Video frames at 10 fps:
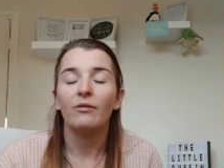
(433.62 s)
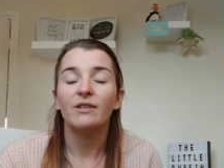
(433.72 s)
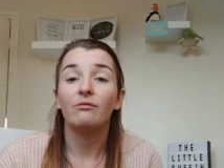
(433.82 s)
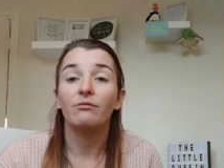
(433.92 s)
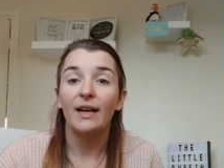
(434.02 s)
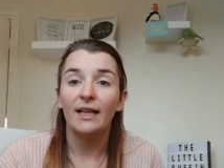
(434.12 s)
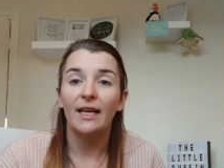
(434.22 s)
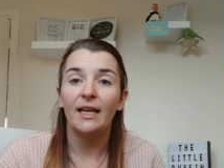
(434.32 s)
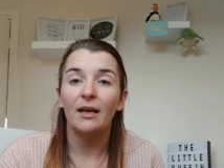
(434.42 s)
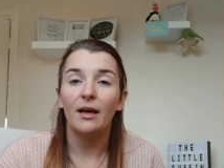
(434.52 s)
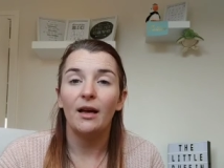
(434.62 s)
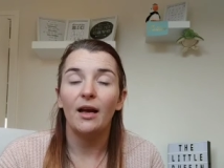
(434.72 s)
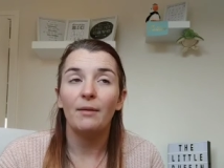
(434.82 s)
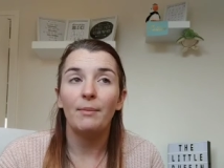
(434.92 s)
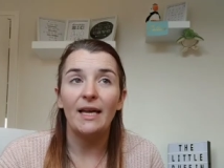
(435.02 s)
obviously really
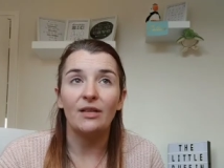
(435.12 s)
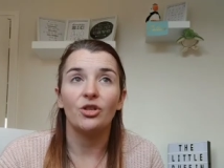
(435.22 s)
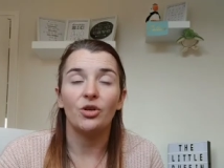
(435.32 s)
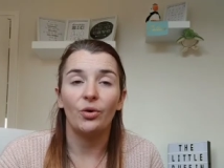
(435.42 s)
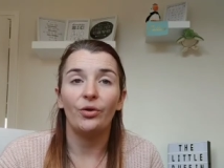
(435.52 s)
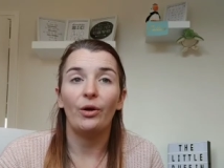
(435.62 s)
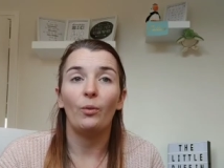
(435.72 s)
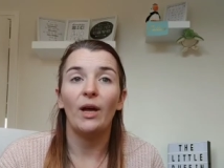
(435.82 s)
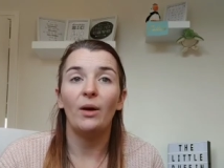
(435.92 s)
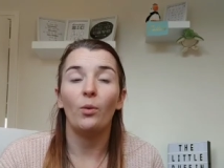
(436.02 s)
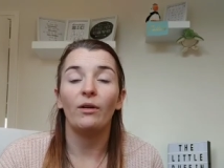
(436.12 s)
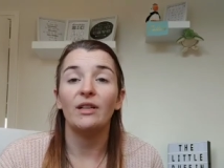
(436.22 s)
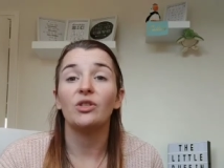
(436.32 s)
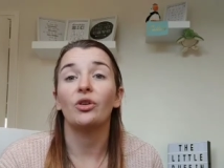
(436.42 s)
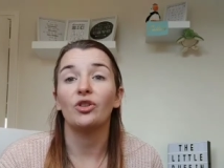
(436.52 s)
making sure that we were
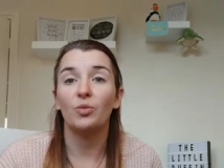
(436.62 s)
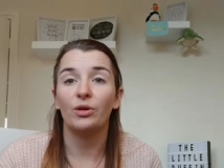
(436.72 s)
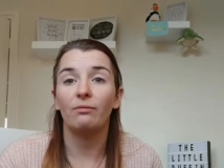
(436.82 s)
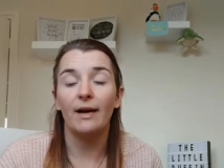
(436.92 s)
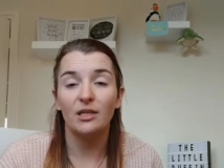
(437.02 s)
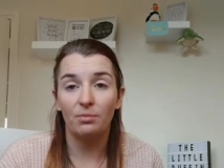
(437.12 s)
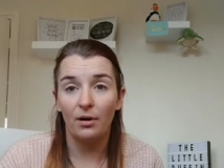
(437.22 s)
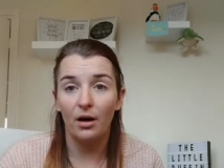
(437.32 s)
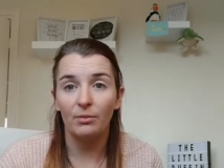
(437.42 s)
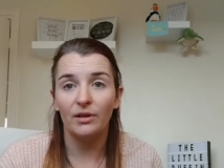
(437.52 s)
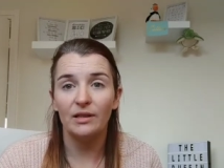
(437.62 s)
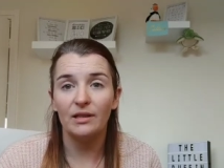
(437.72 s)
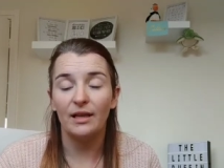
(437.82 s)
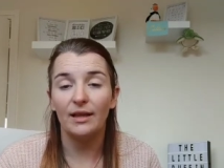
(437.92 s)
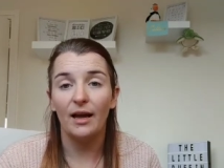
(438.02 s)
in touch with the right
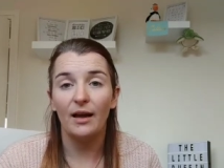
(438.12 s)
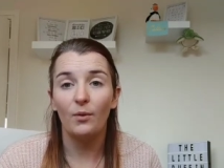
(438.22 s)
departments and that